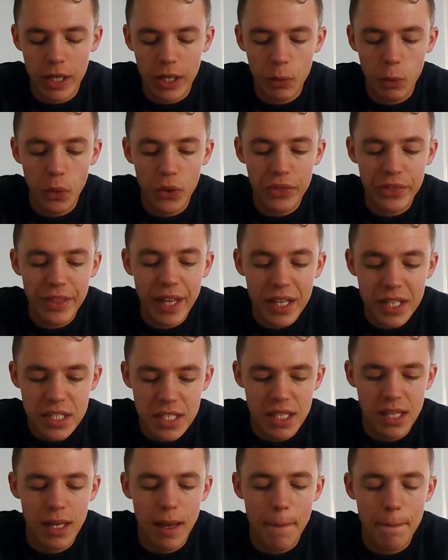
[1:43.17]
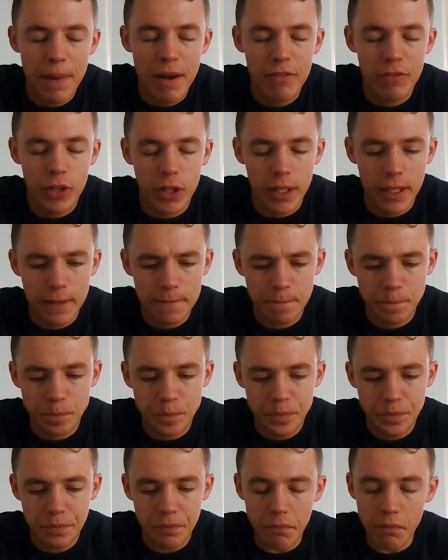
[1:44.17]
He won nicely at Beverley,
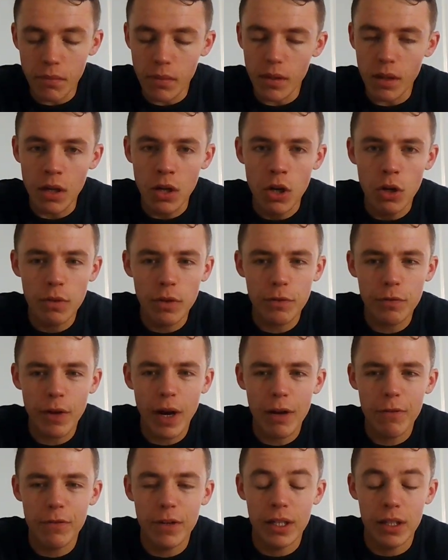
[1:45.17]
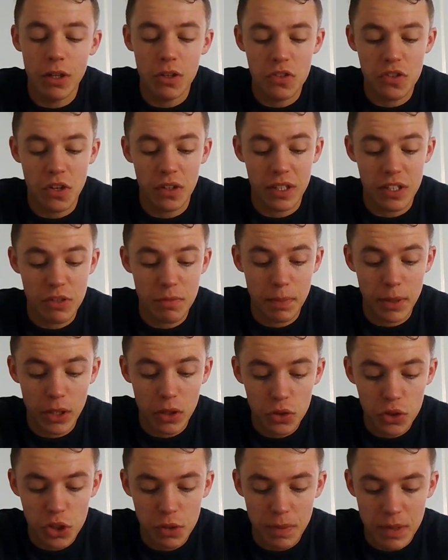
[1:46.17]
over 5 furlongs on its
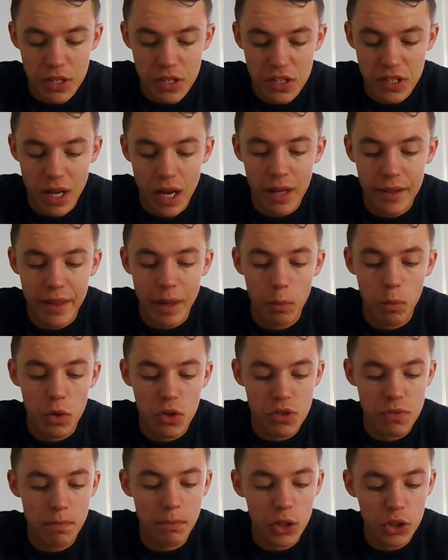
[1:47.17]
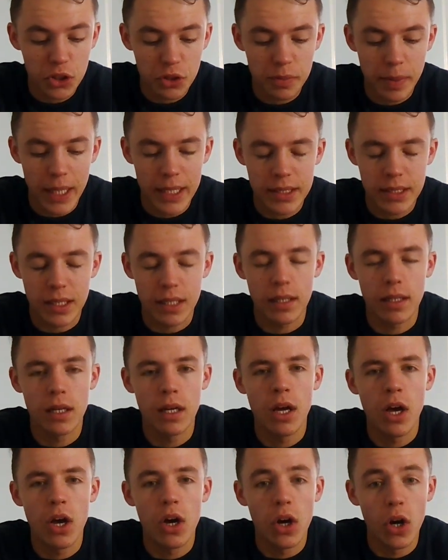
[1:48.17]
penultimate start, then was much better
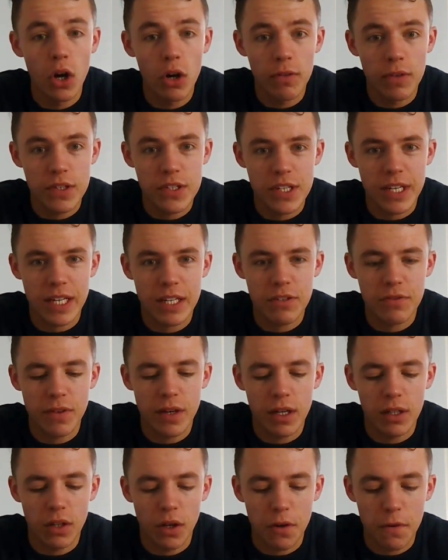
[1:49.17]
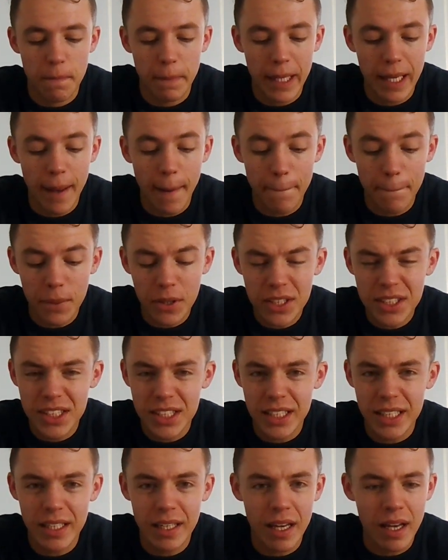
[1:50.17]
over 6 furlongs, beat a
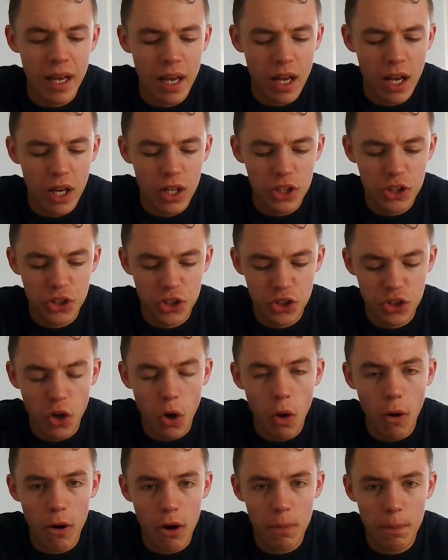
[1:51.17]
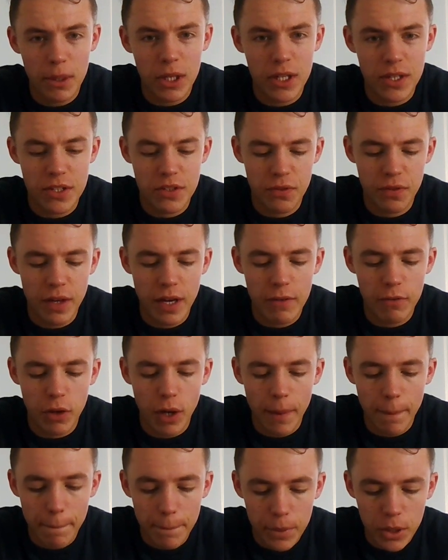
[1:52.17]
pretty short priced
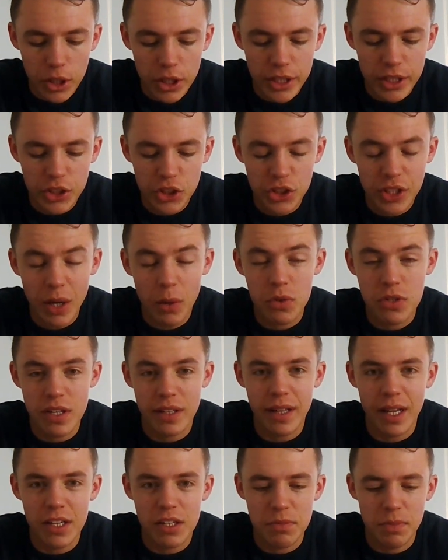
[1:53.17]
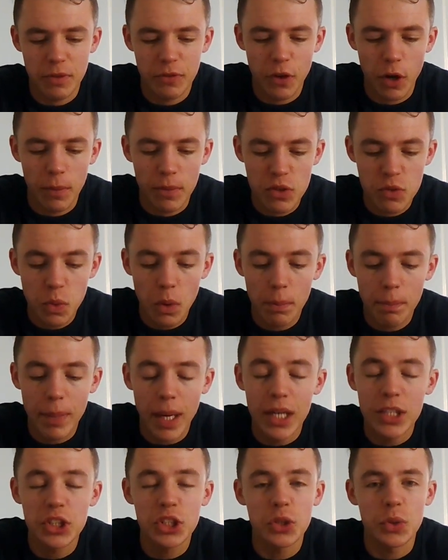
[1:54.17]
favourite in Bleach. That was a nice performance, won
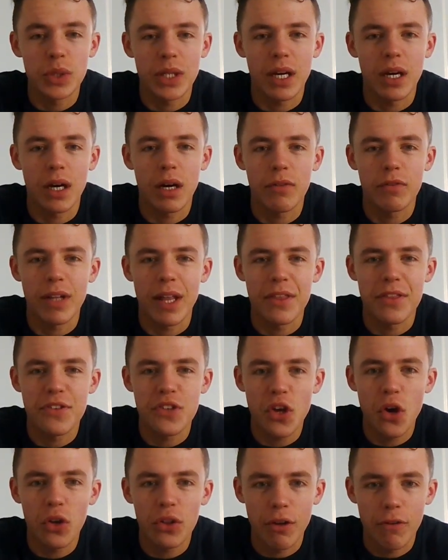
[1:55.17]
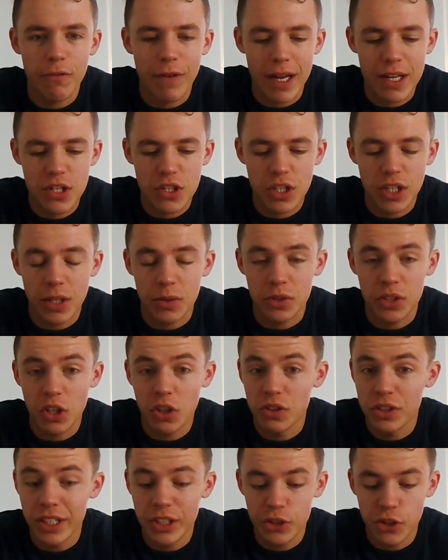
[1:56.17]
by 2.5 lengths on the fast ground.
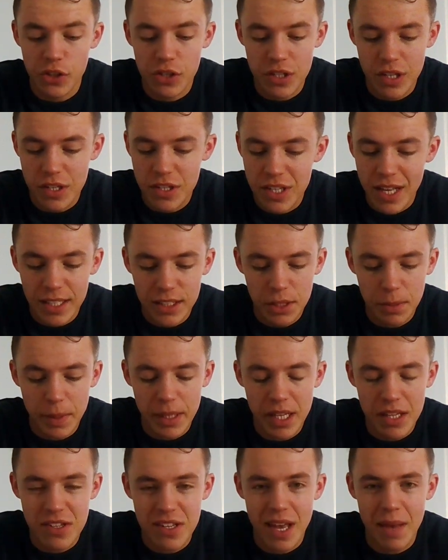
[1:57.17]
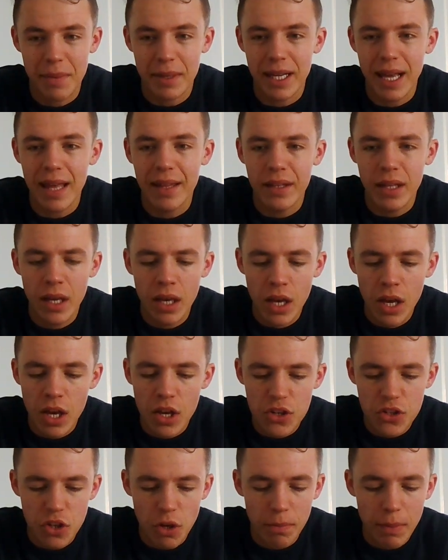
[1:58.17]
Conditions are set to be the same again,
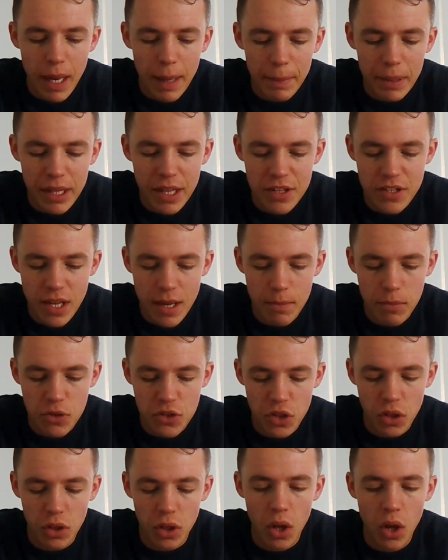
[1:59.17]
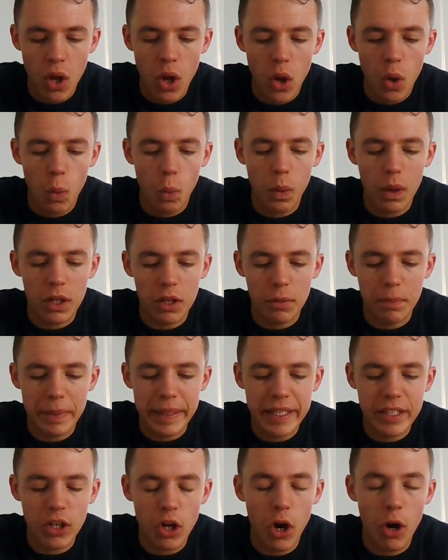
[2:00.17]
so maybe the same result will
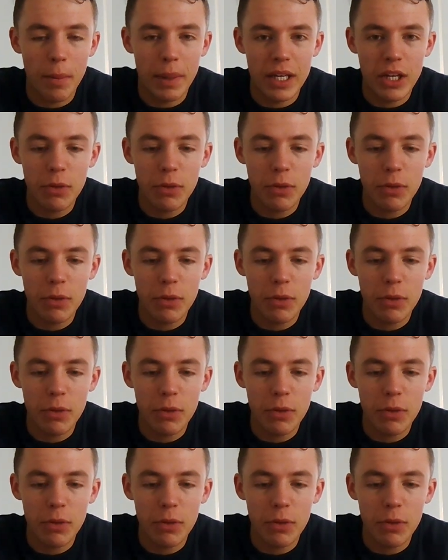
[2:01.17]
be coming.